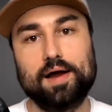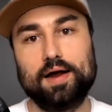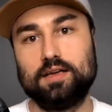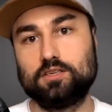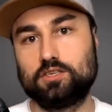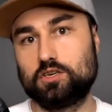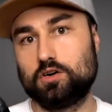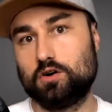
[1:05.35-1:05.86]

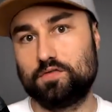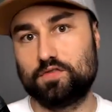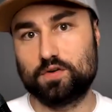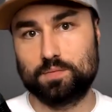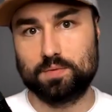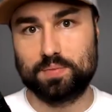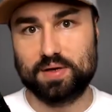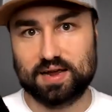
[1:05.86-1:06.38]
And so, if
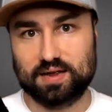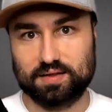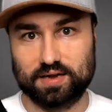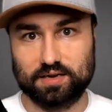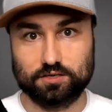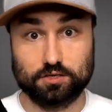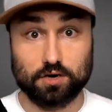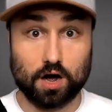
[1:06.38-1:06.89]
you've been paying
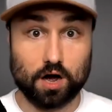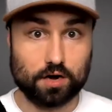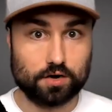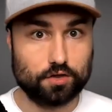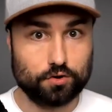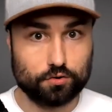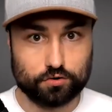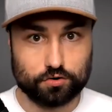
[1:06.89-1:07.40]
attention
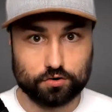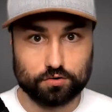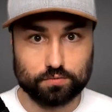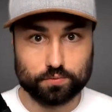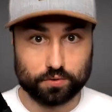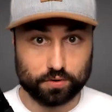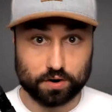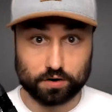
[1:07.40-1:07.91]
on
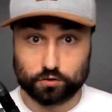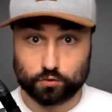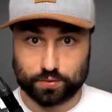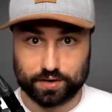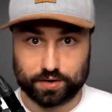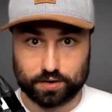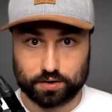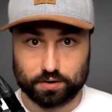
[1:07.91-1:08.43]
YouTube or on
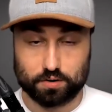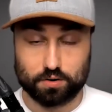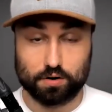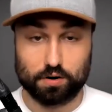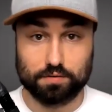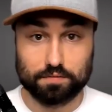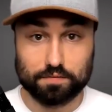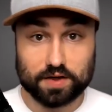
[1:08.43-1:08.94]
Twitter or
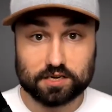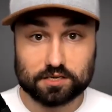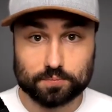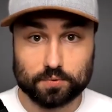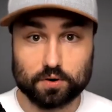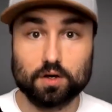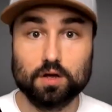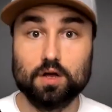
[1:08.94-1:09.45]
on
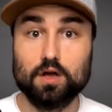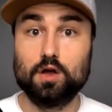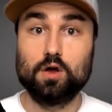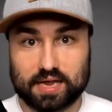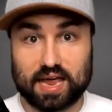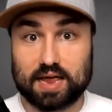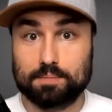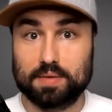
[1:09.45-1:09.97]
Facebook,
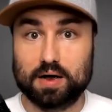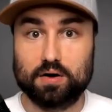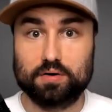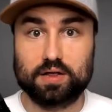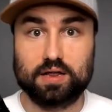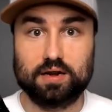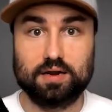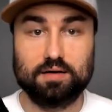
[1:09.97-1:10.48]
came
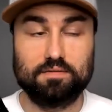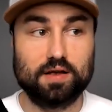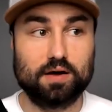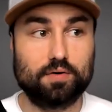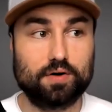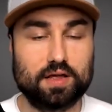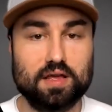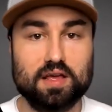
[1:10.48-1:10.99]
out in a
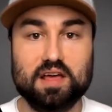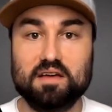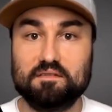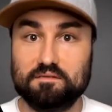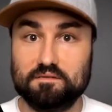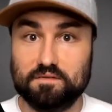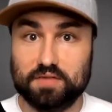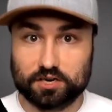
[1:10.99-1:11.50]
very
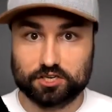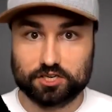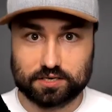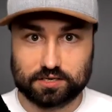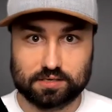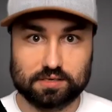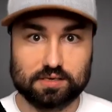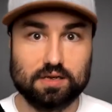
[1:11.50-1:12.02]

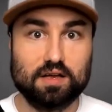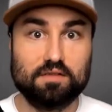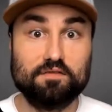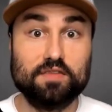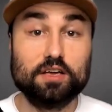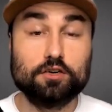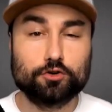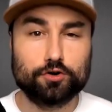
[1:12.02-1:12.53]
vicious,
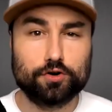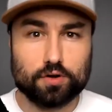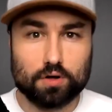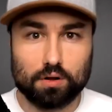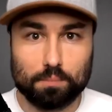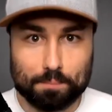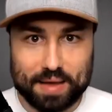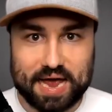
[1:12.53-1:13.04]

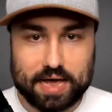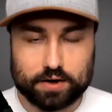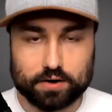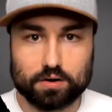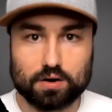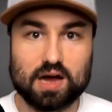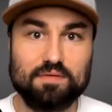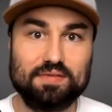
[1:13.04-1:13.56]
vitriol
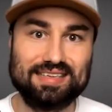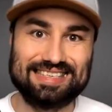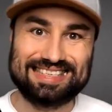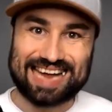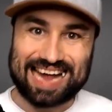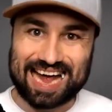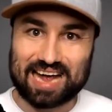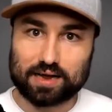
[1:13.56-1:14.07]
manner of
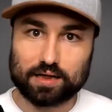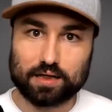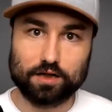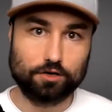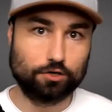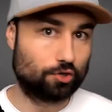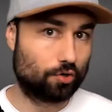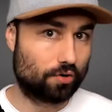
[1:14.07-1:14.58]

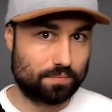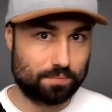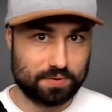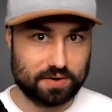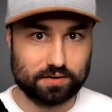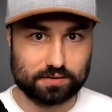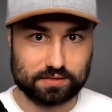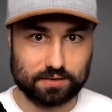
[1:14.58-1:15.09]
attacking Jordan
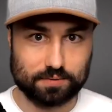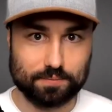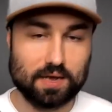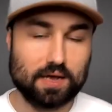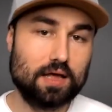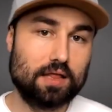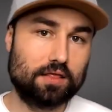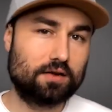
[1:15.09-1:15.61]
Peterson.
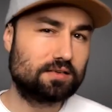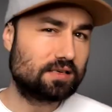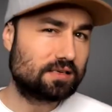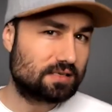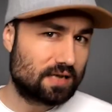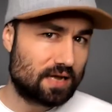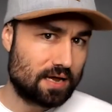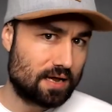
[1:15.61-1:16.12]
There's a
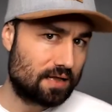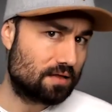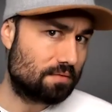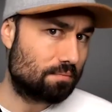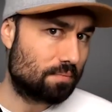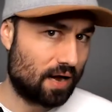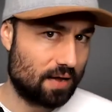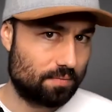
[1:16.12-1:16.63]
saying in the
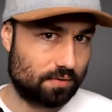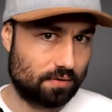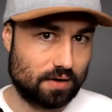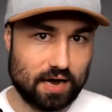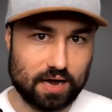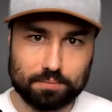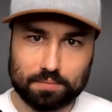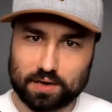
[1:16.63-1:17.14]
Bible
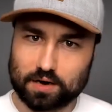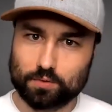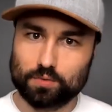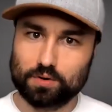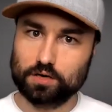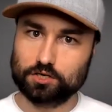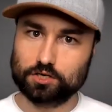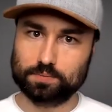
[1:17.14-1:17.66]
I am not a
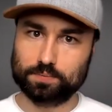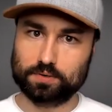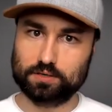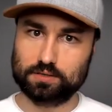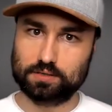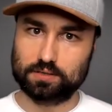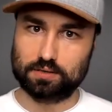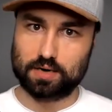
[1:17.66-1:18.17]
religious
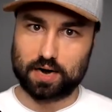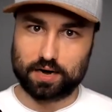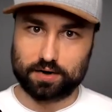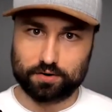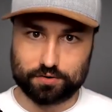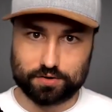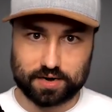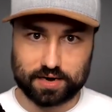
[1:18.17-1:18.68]
person. I
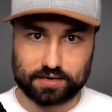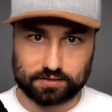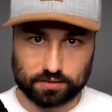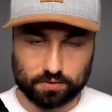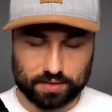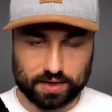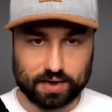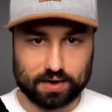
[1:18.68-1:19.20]
know you guys
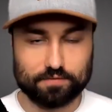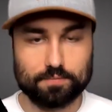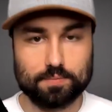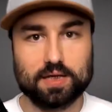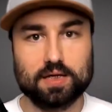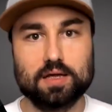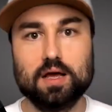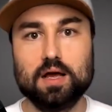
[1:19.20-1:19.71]
know that of
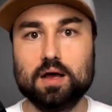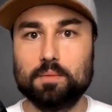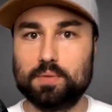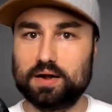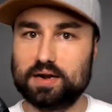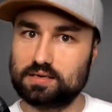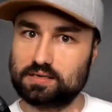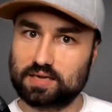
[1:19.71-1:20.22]
me,
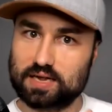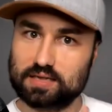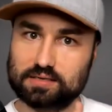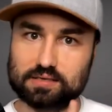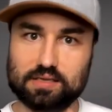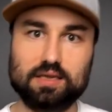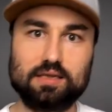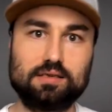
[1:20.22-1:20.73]
but it
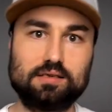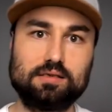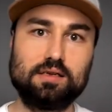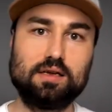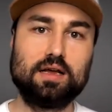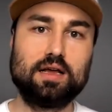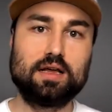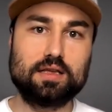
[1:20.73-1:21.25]
states this
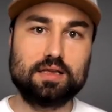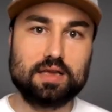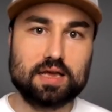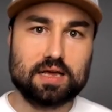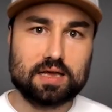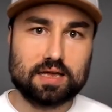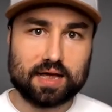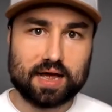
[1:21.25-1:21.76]

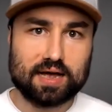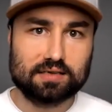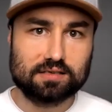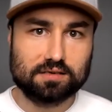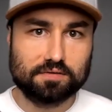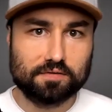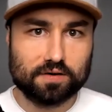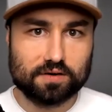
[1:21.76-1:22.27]
Ye
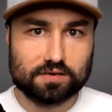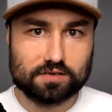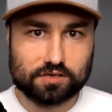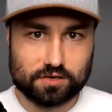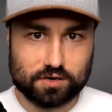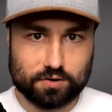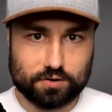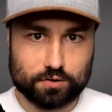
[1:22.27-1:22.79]
cast the first
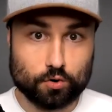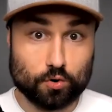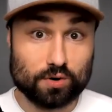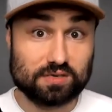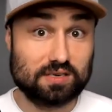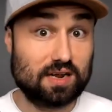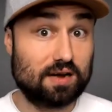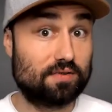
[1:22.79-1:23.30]
stone who
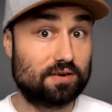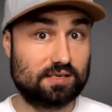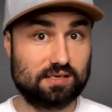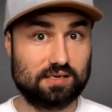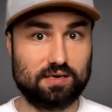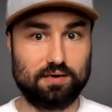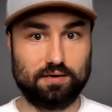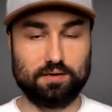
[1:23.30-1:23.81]
has never
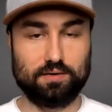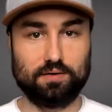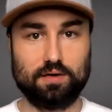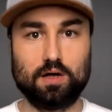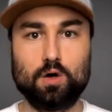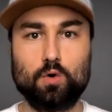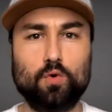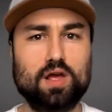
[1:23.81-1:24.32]
sinned.
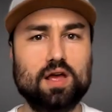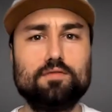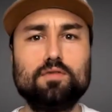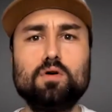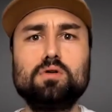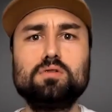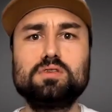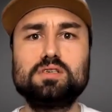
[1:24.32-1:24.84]
We have
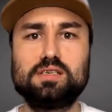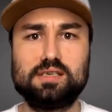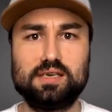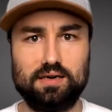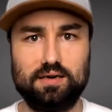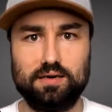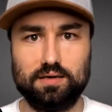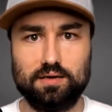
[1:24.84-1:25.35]
all
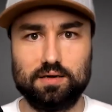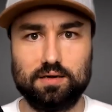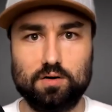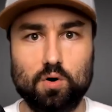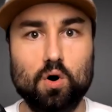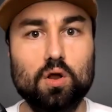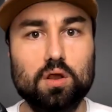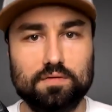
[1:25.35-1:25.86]
sinned,
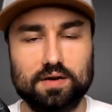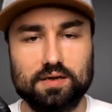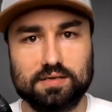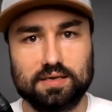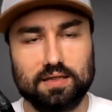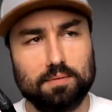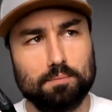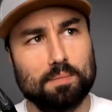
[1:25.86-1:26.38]
all of us.
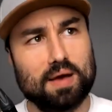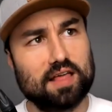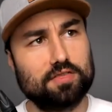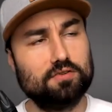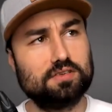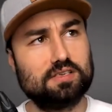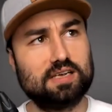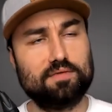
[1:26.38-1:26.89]
And then
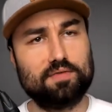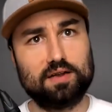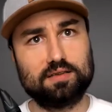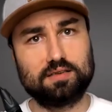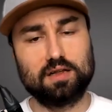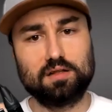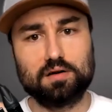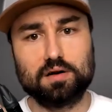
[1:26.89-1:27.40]
Matthew 7,
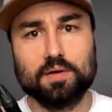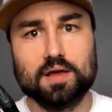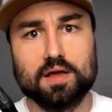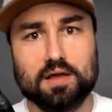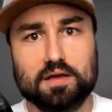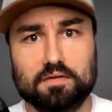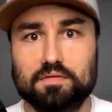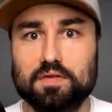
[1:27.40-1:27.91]
it's another
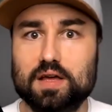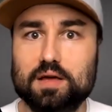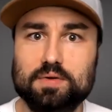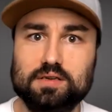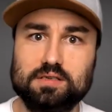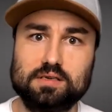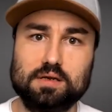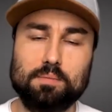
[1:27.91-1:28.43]

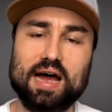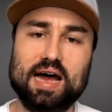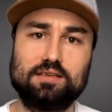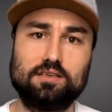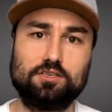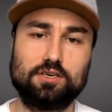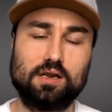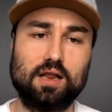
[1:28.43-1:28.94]
famous
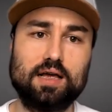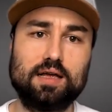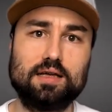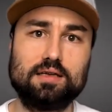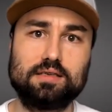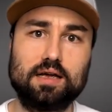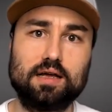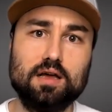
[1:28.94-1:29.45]
passage I like
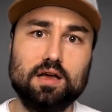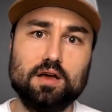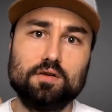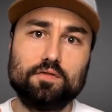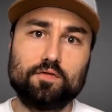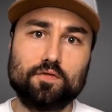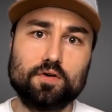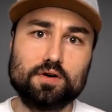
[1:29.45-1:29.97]
is like,
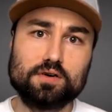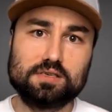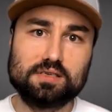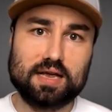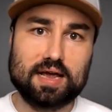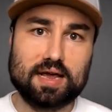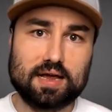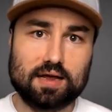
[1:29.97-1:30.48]
first
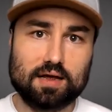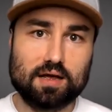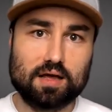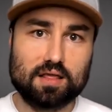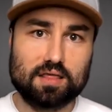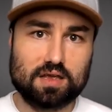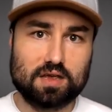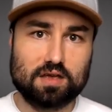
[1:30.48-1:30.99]
take
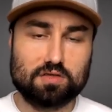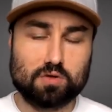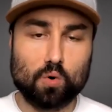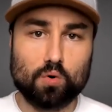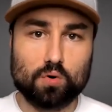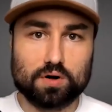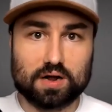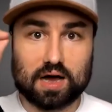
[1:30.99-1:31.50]
the
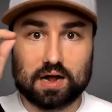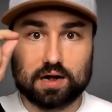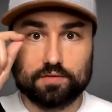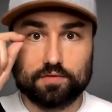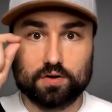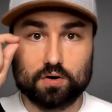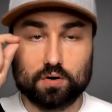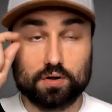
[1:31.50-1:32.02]
thorn out
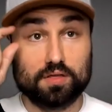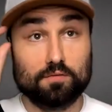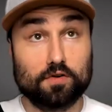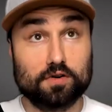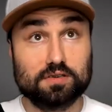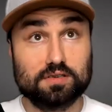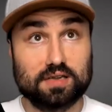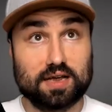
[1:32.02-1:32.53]
of your,
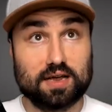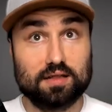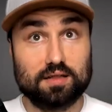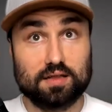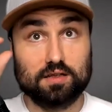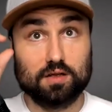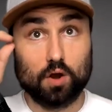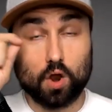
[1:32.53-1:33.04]
first take
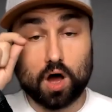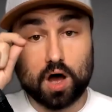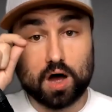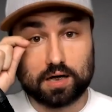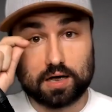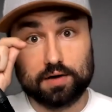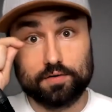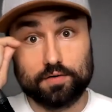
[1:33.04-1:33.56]
the
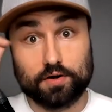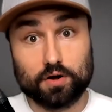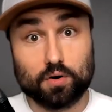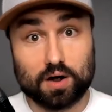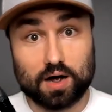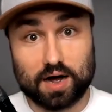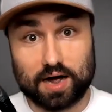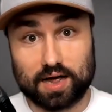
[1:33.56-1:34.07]
log out of
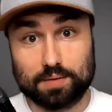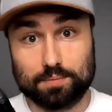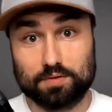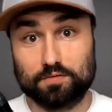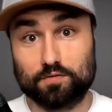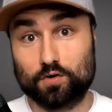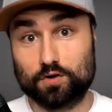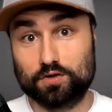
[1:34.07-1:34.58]
your eye
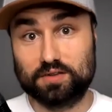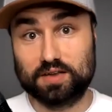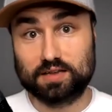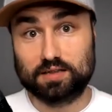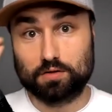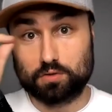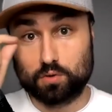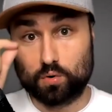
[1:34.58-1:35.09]
before you
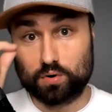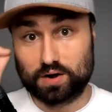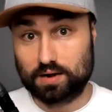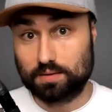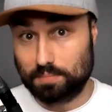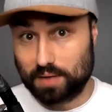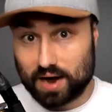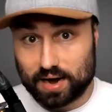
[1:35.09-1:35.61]
take the thorn
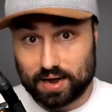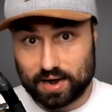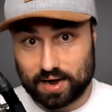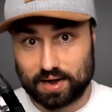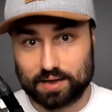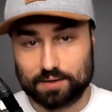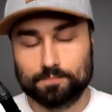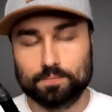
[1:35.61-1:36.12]
out of my
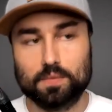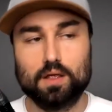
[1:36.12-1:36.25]
eye.